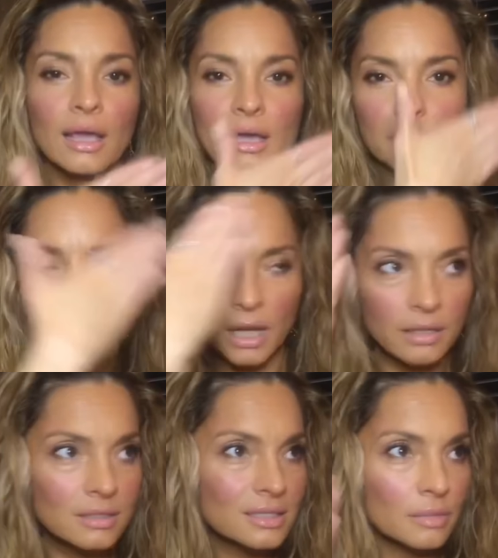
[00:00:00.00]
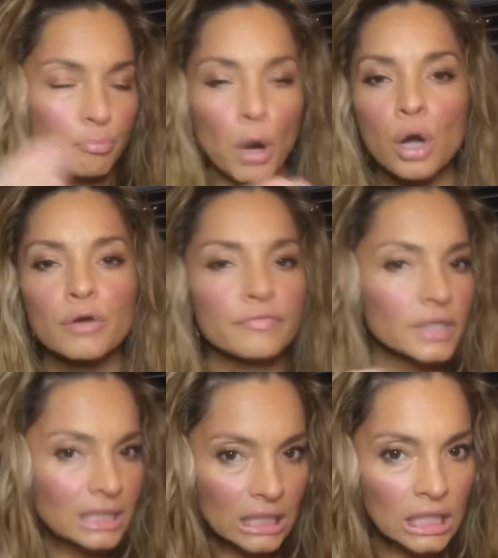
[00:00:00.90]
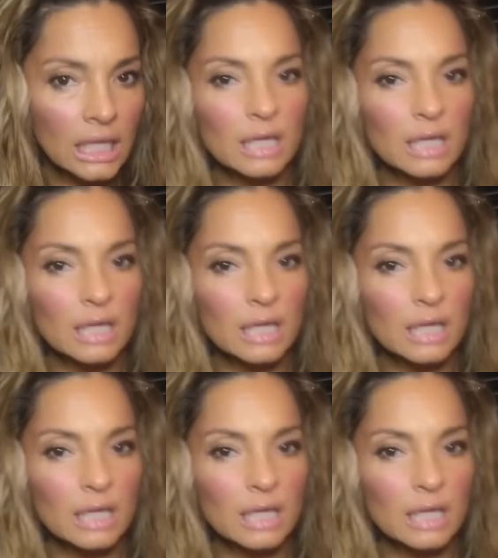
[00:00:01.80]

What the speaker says: It applies perfectly.